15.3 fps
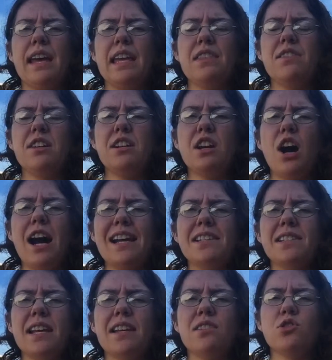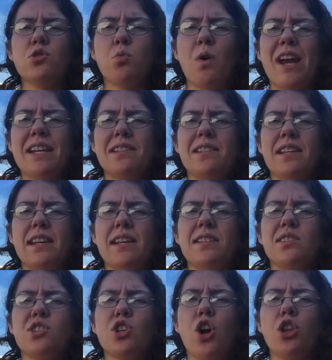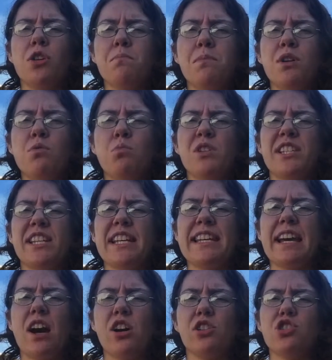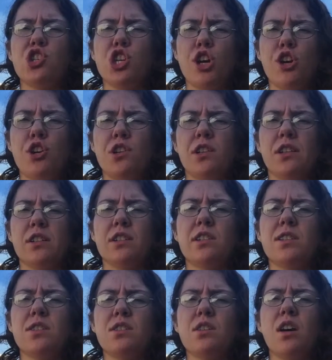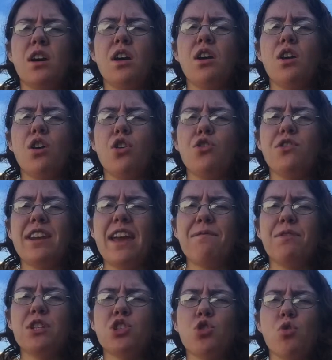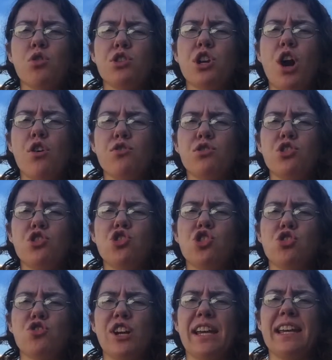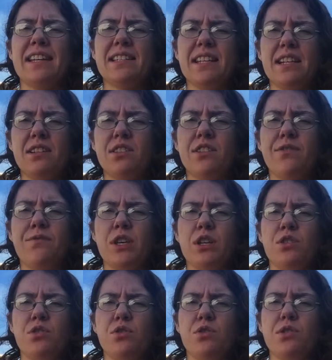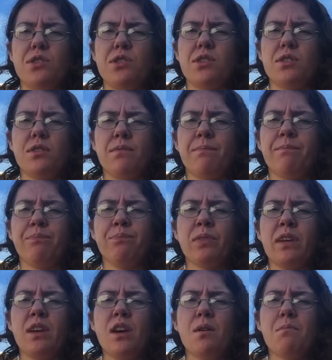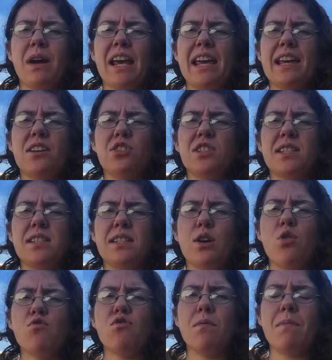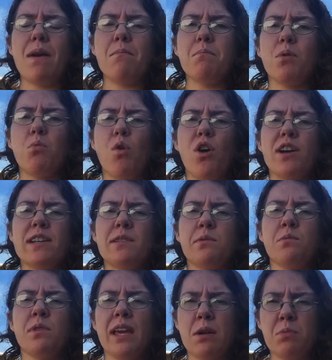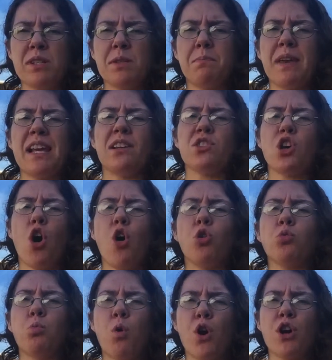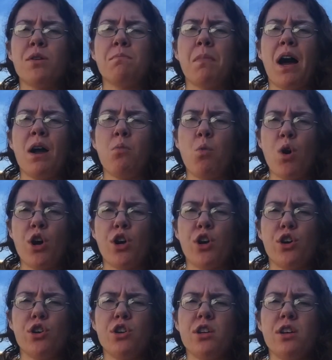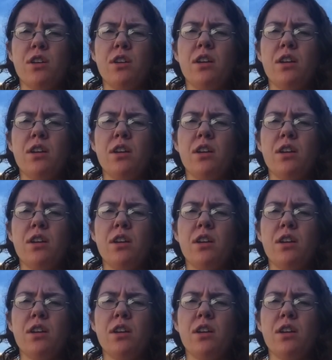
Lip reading: In the 1920s, Solomon was a young journalist who never took notes during his interviews, but he could still remember what he was being told word by word.